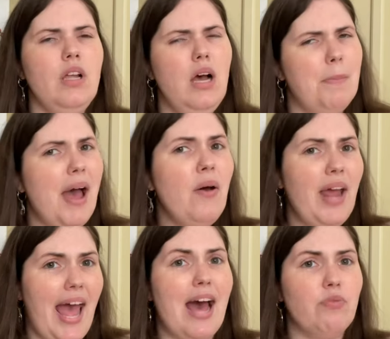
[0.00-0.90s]
About
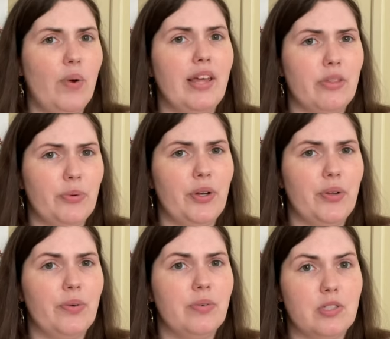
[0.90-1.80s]
halfway
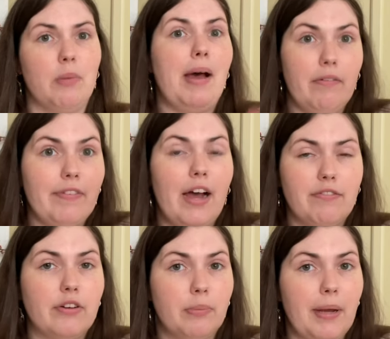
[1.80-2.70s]
through, so about 500